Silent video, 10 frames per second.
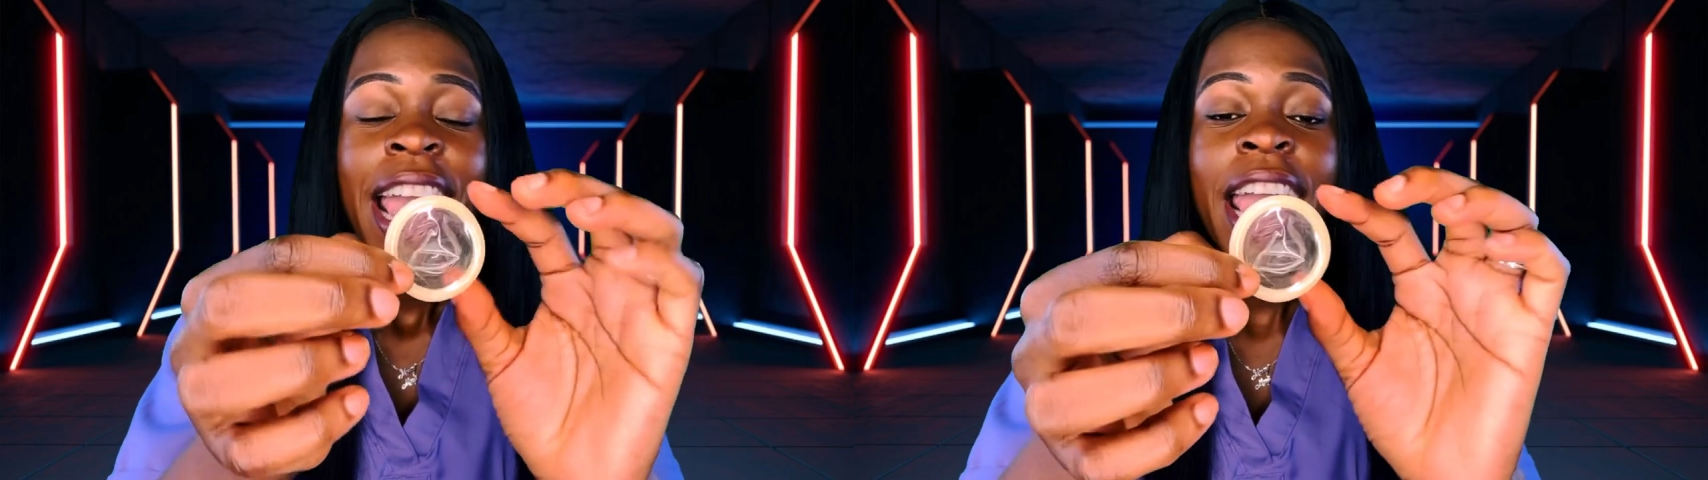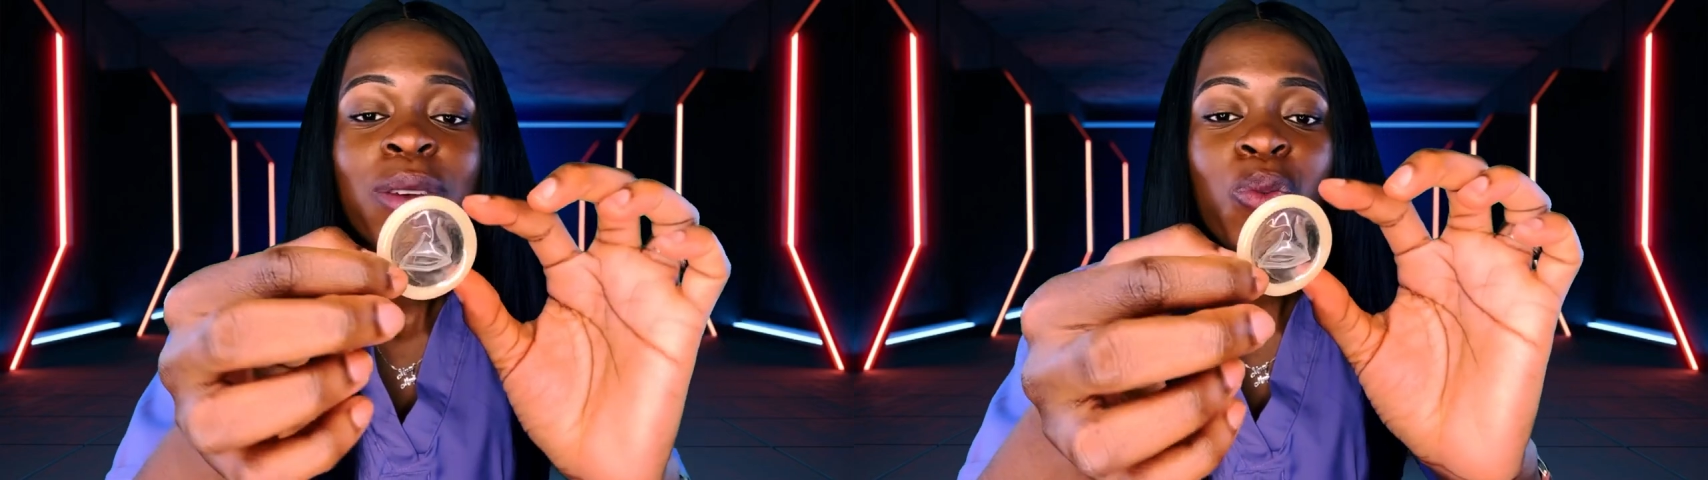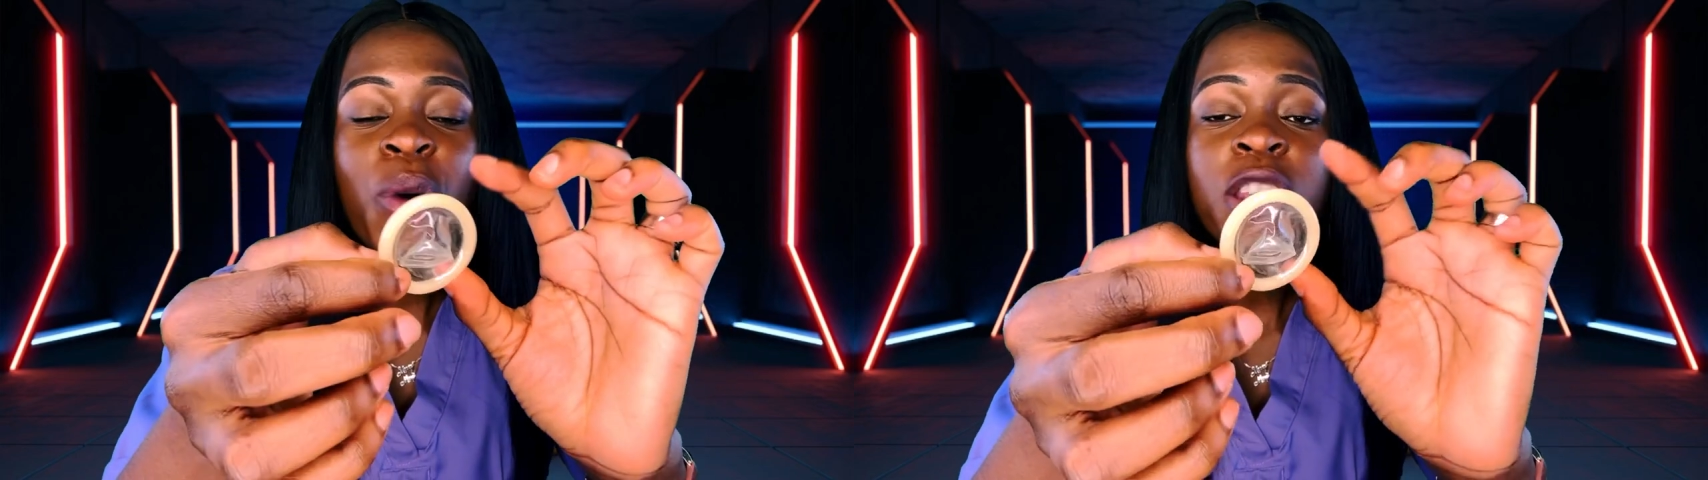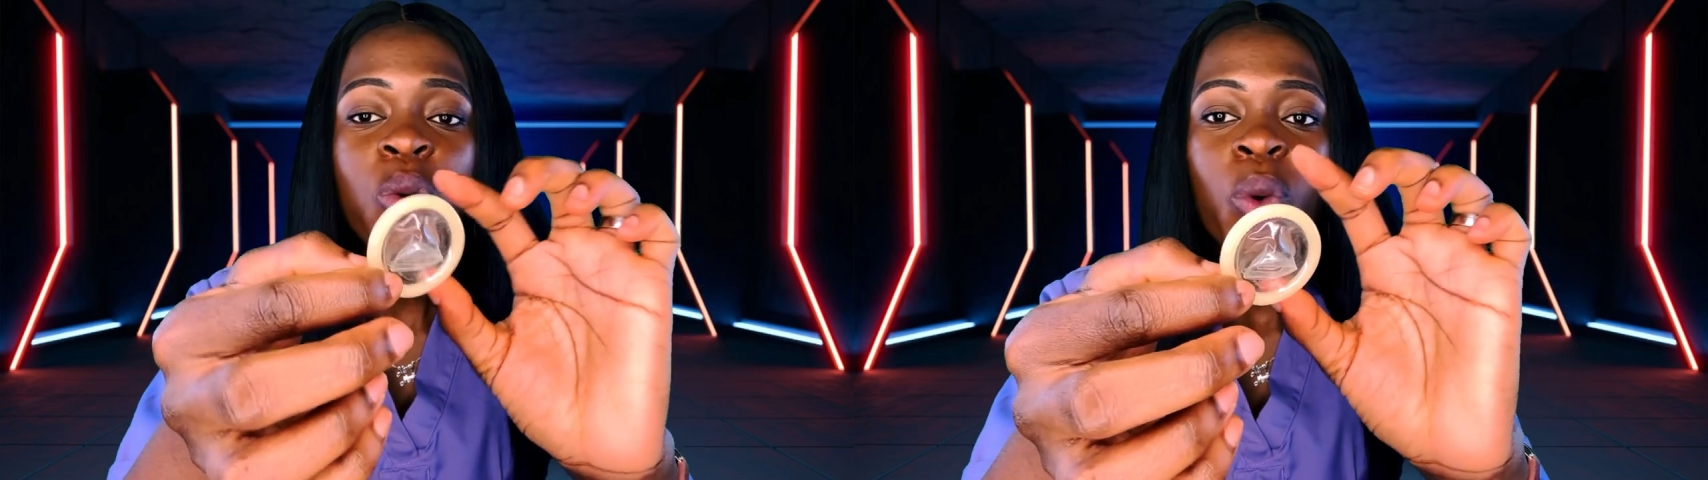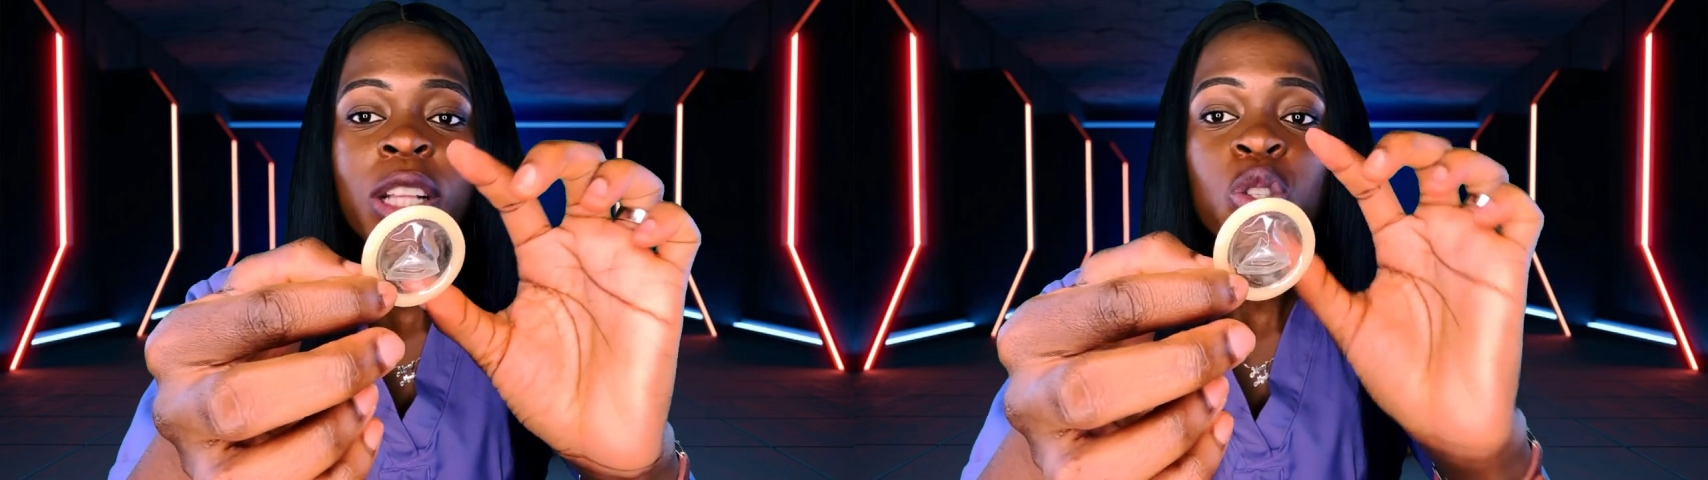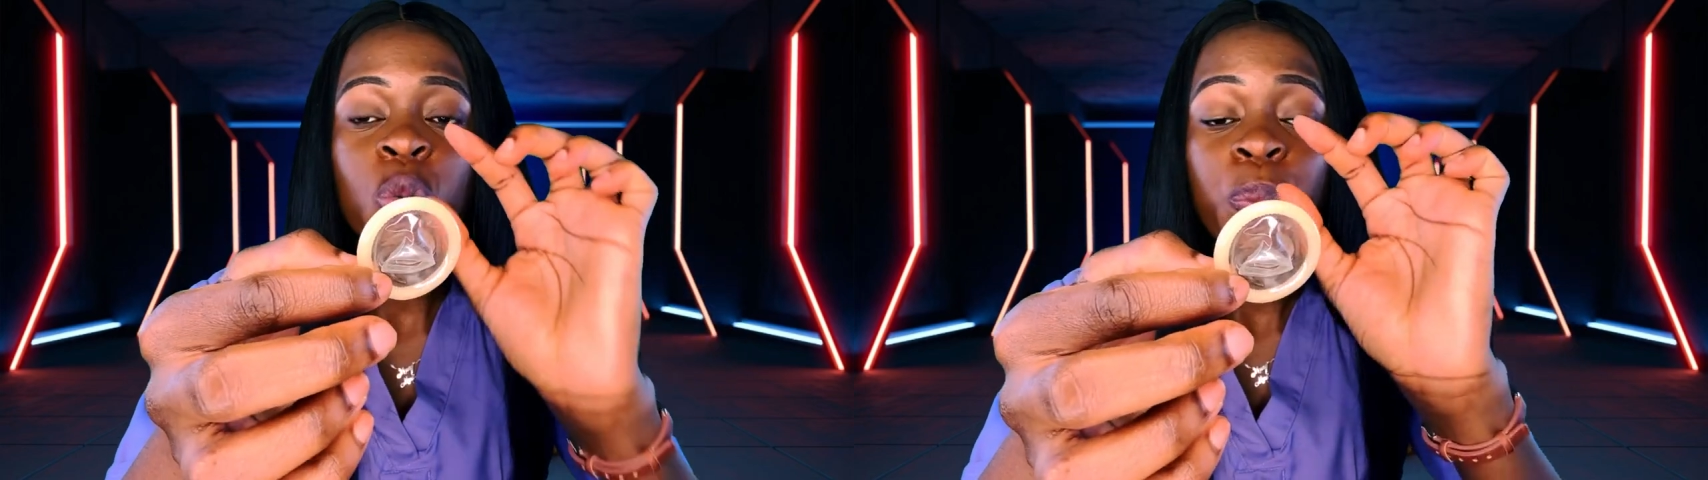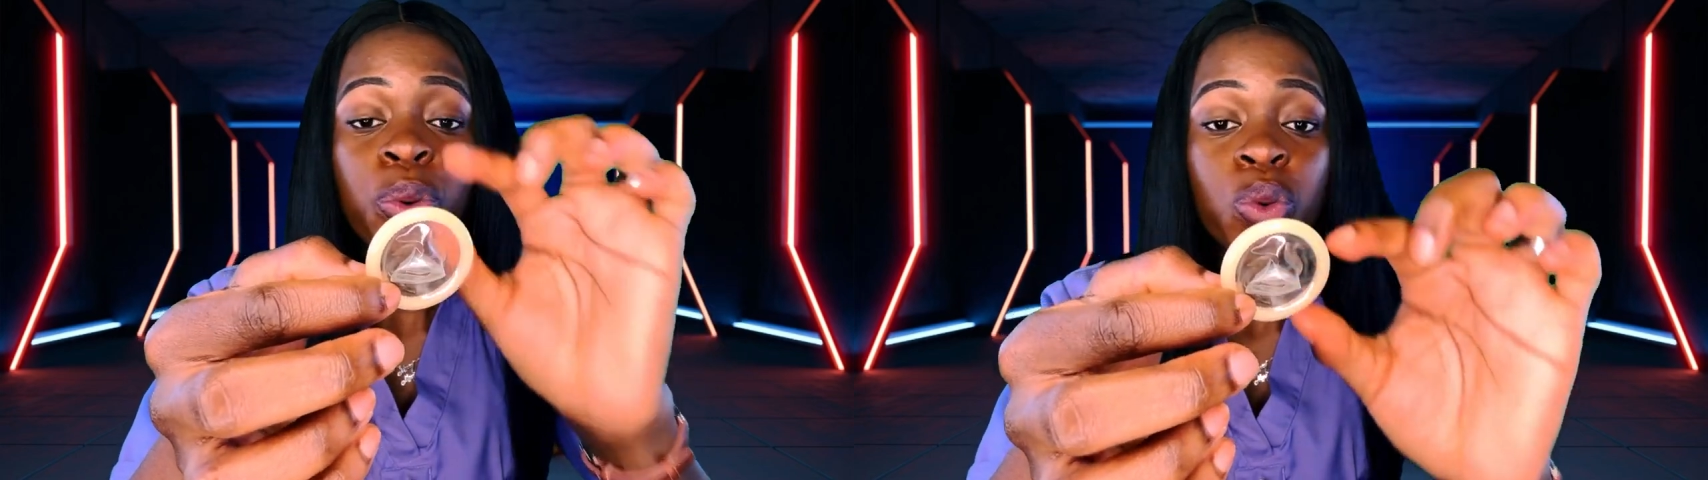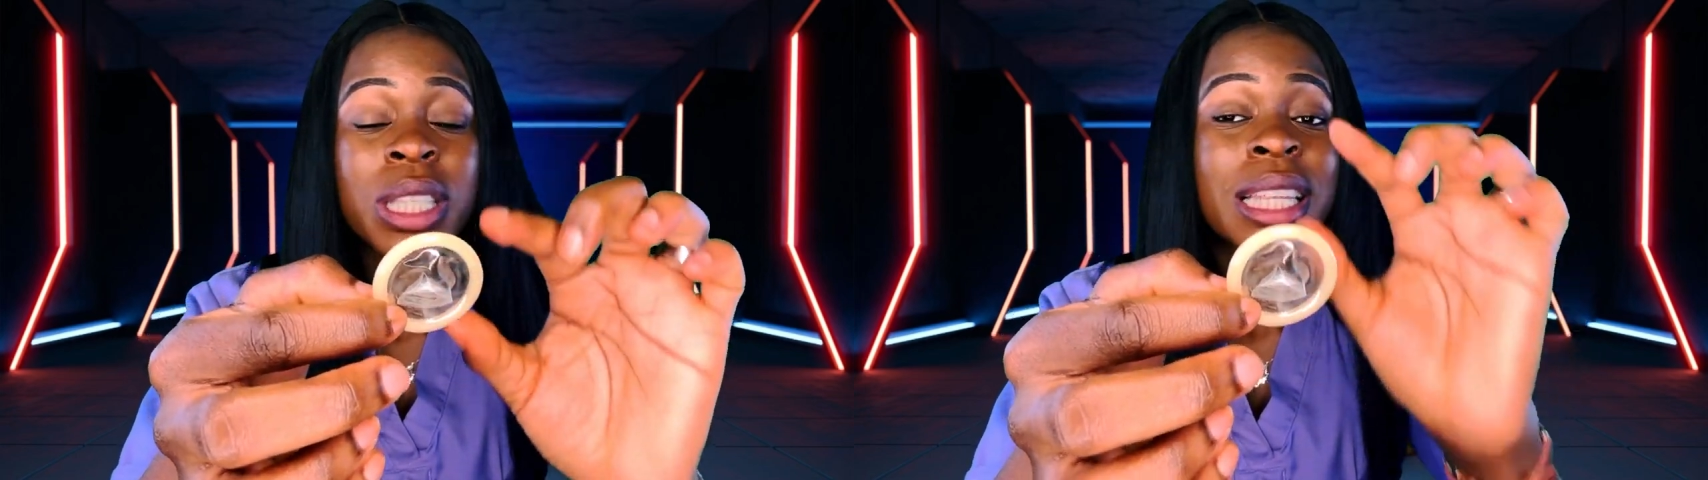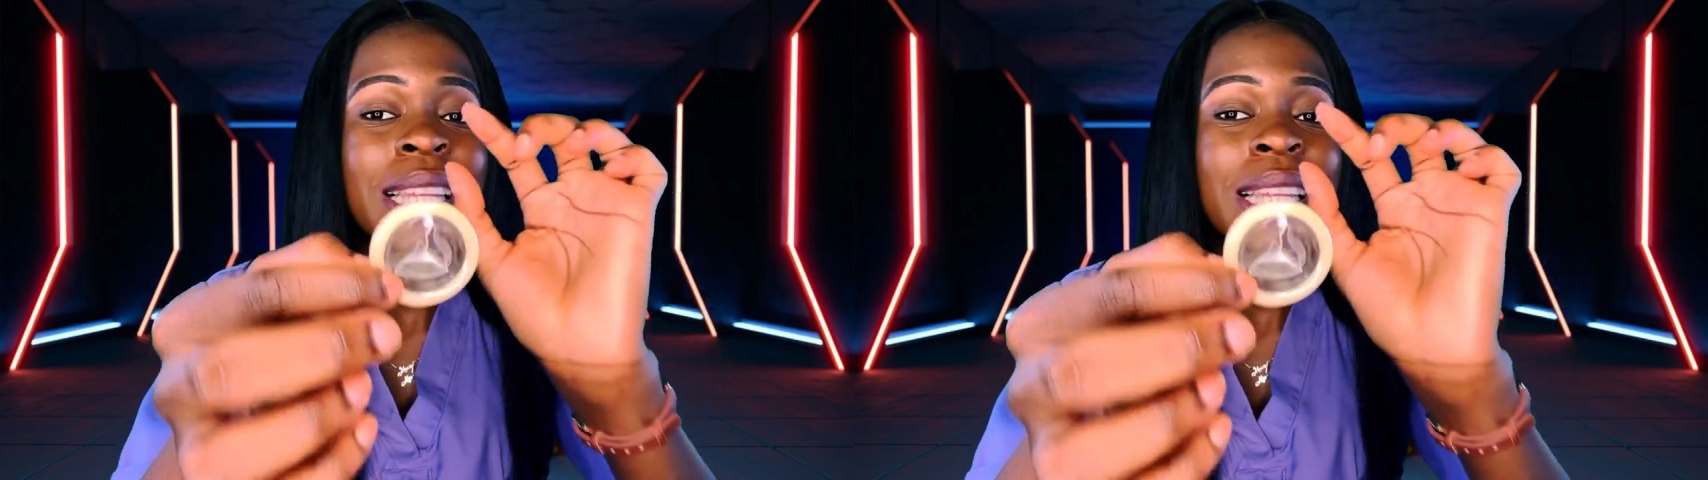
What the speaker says: And when you want to put